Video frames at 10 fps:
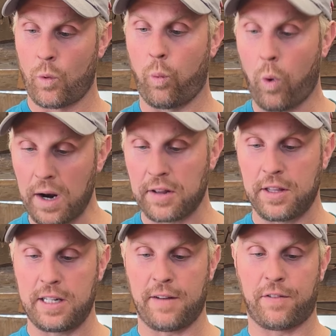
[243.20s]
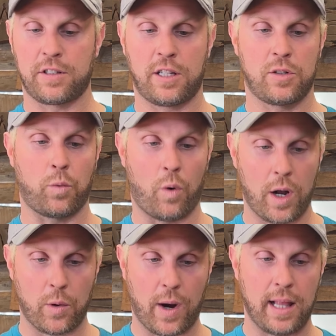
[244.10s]
what are the differences, what
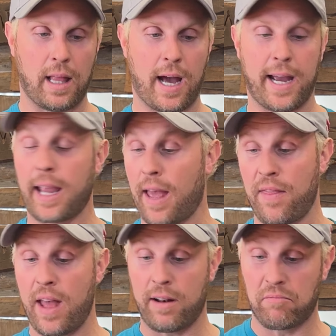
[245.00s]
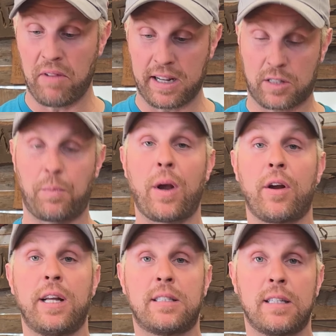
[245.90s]
do I like, and then
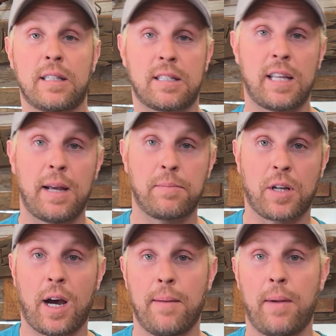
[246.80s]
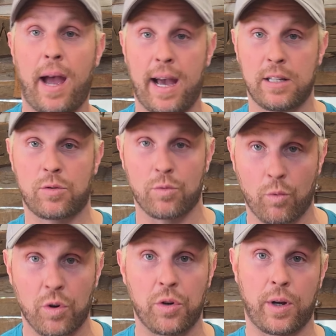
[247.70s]
experience at the same time as
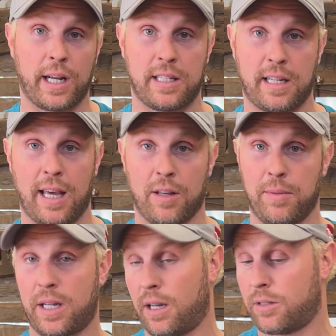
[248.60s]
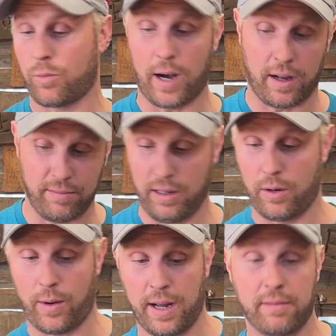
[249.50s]
we're doing it together because, well, you
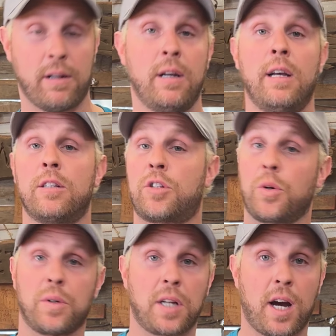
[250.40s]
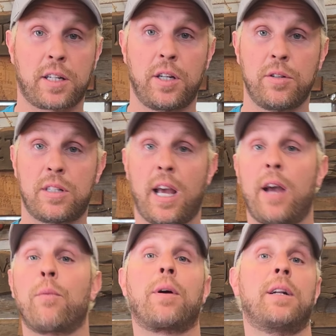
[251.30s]
know what? It's Tool Talk
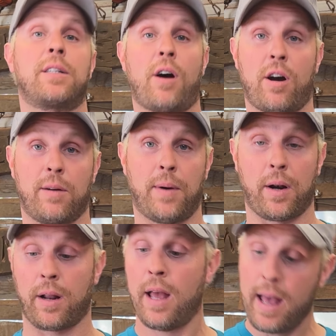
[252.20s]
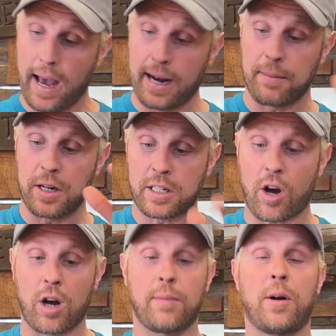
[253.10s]
Tuesday, we're gonna talk about it. And I'm gonna
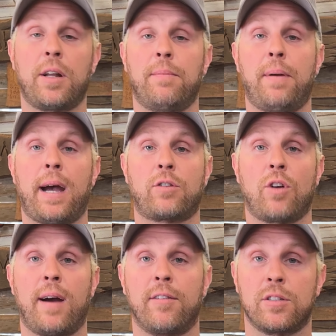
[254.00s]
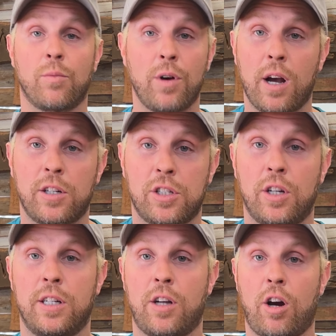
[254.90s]
talk about impact drivers and we're not just
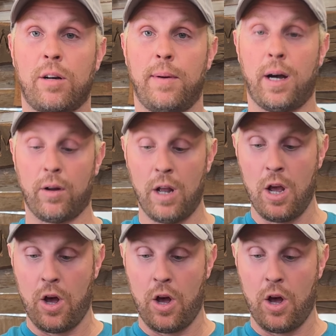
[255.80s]
gonna talk about